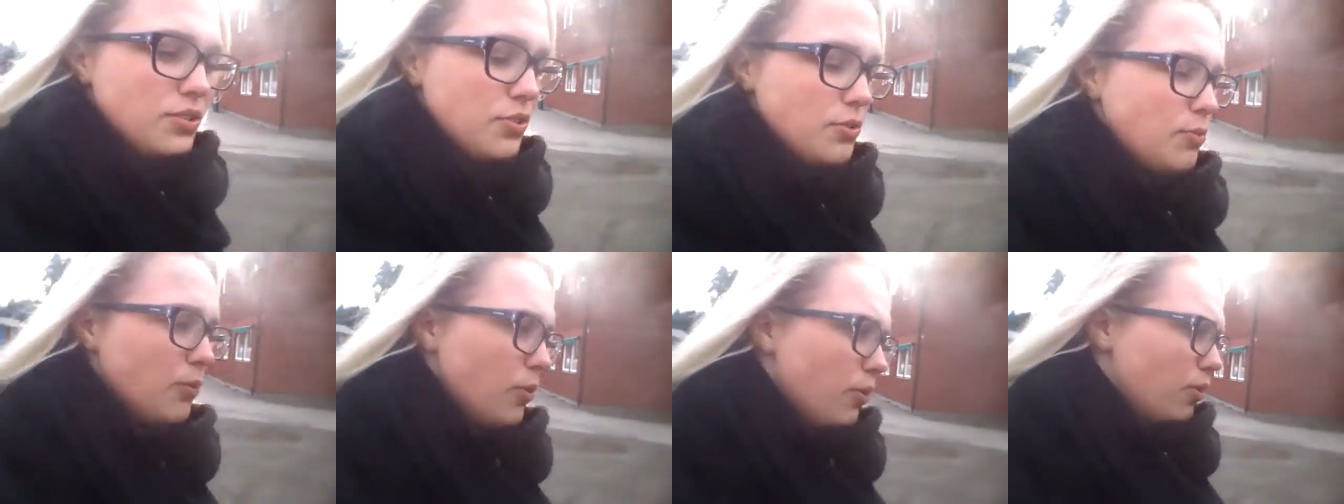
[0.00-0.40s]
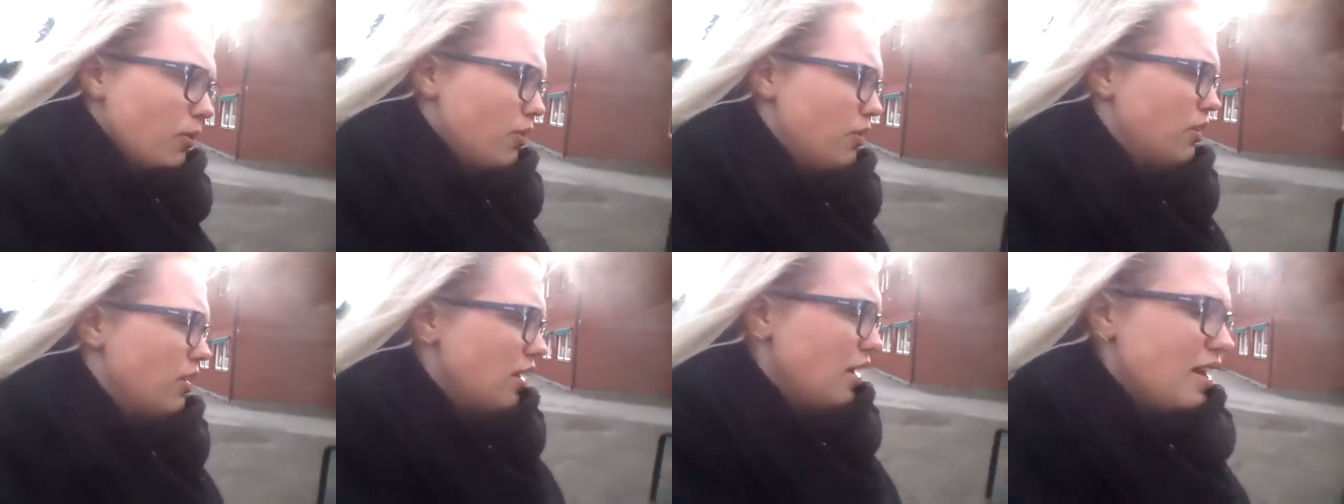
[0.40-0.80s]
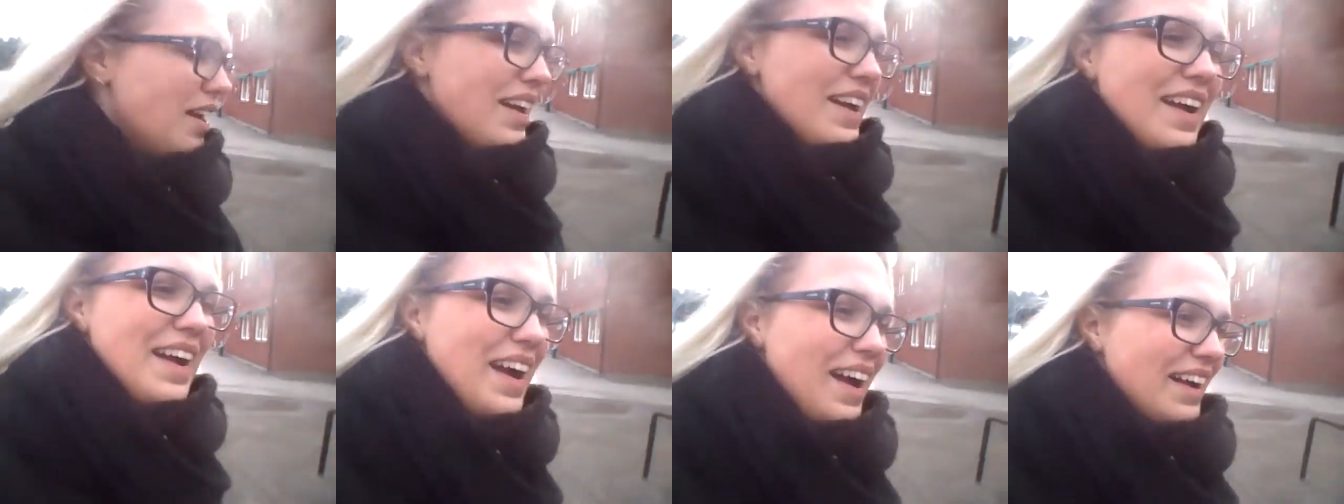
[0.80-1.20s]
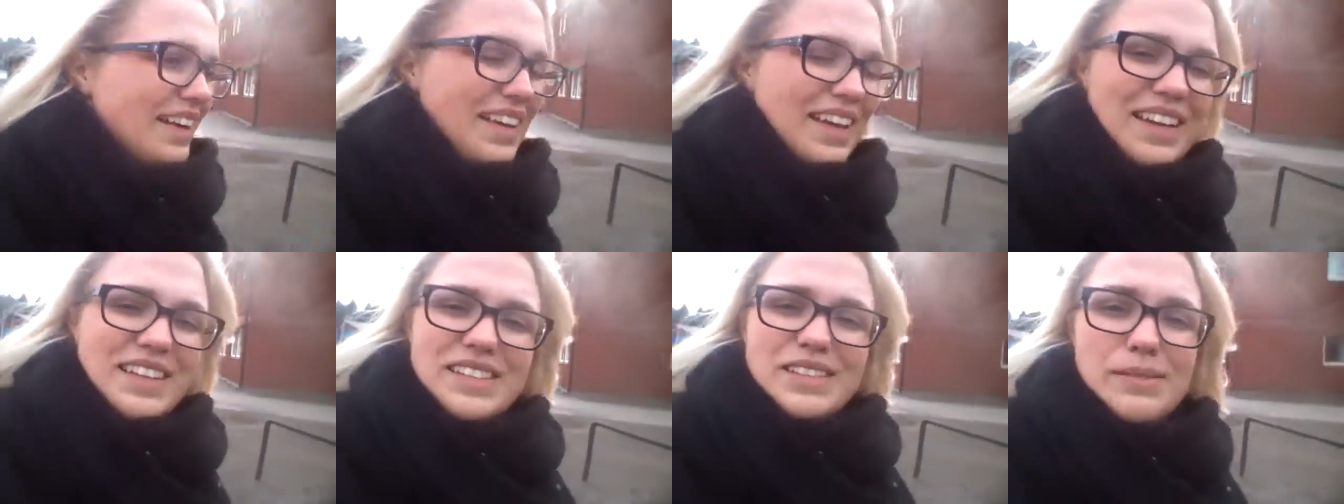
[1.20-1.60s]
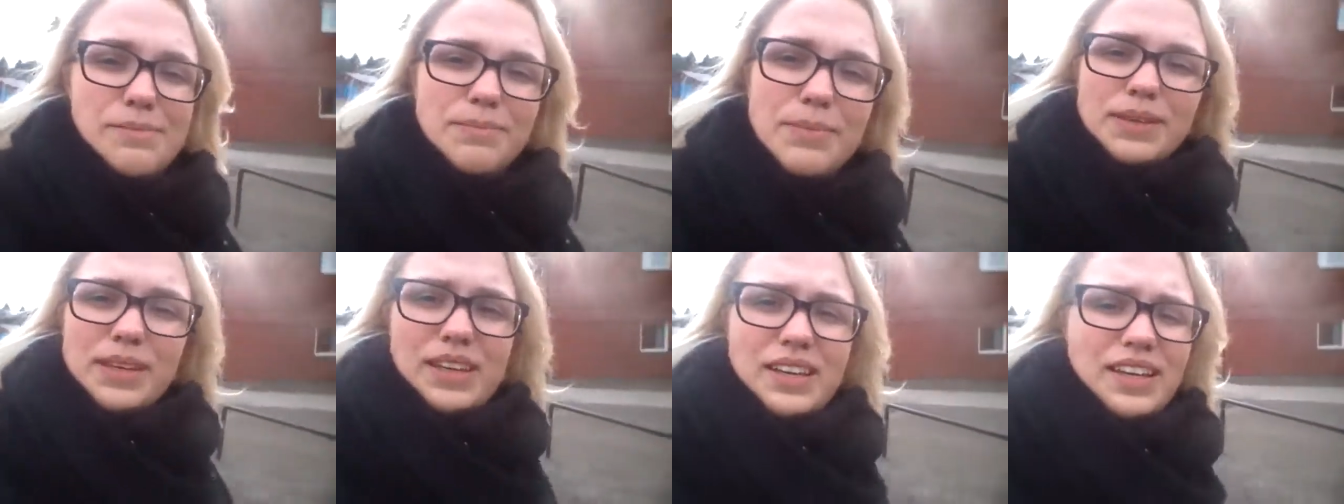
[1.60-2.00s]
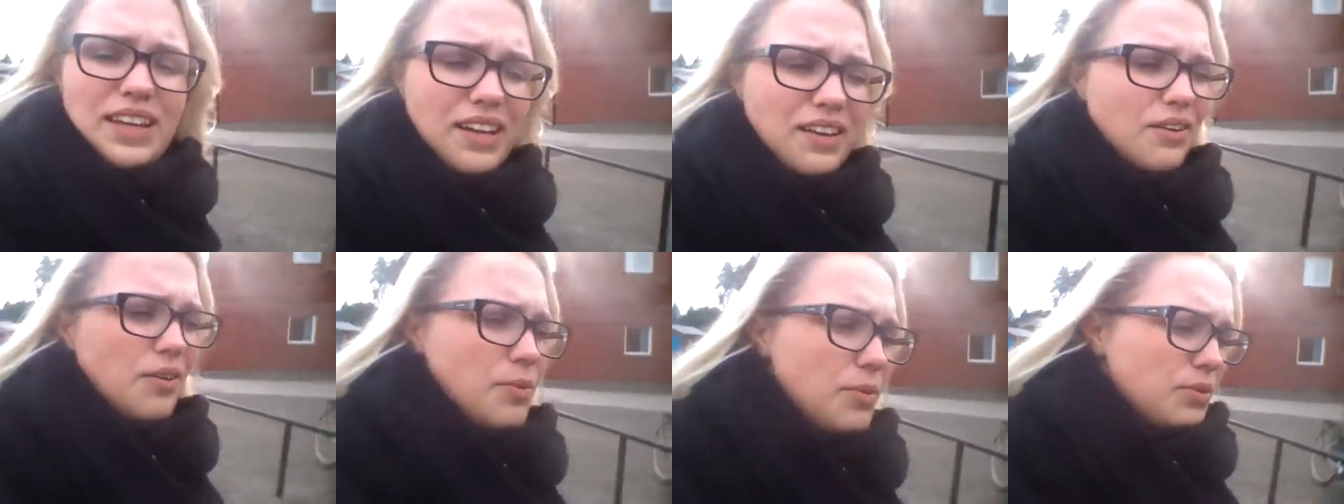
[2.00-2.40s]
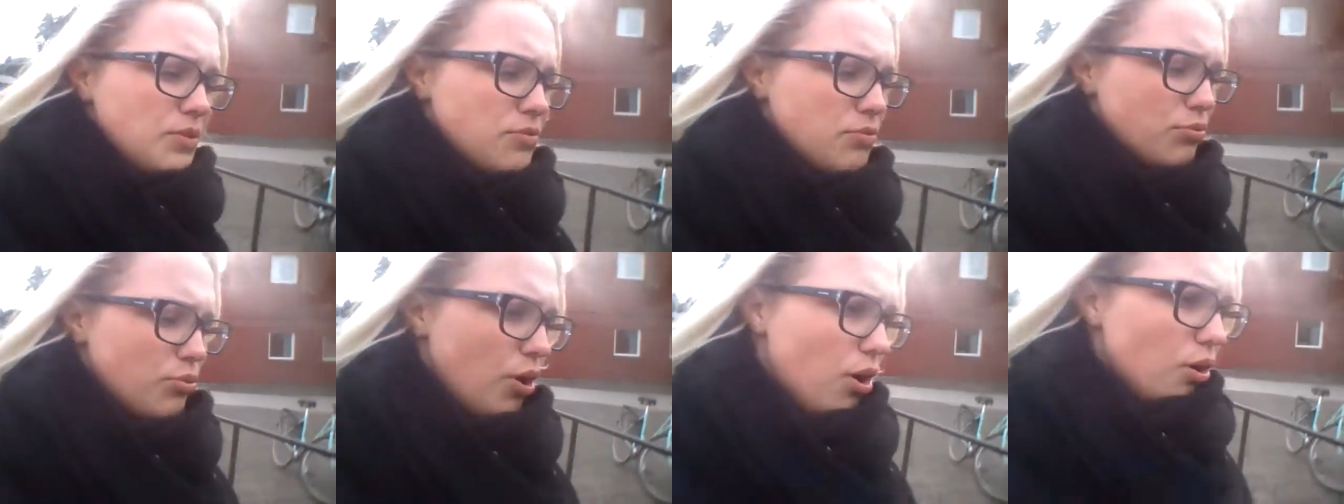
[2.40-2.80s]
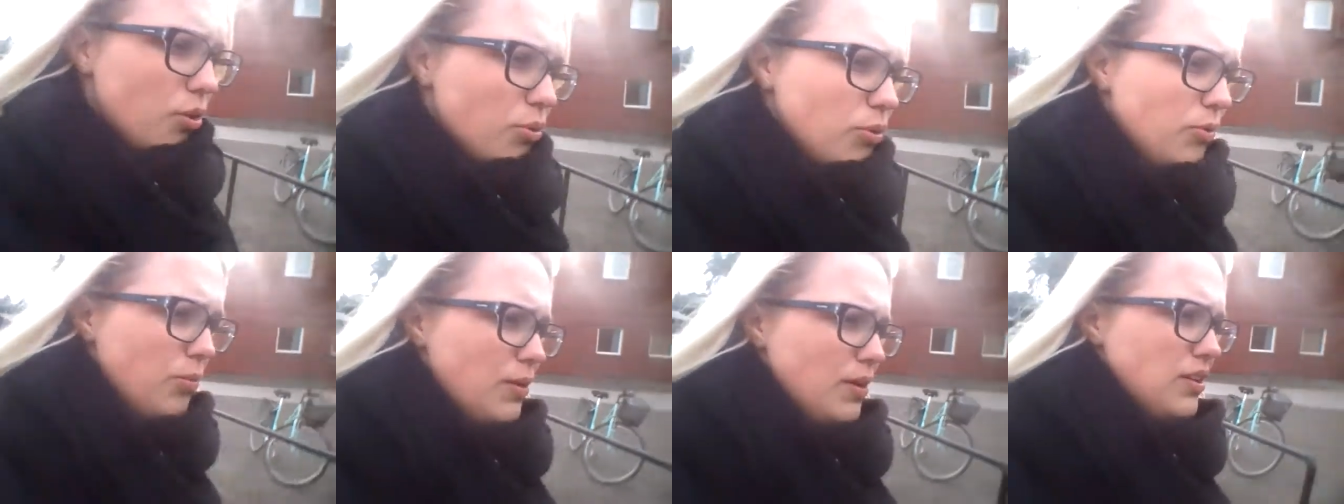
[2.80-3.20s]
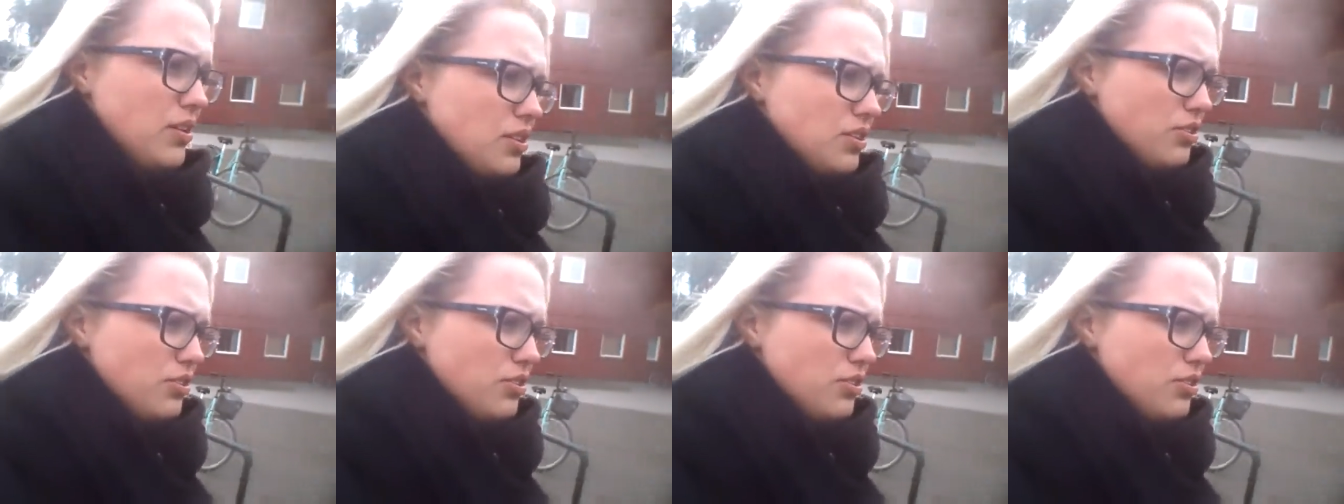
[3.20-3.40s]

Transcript: tomorrow. I can't speak. I don't know what's wrong with me.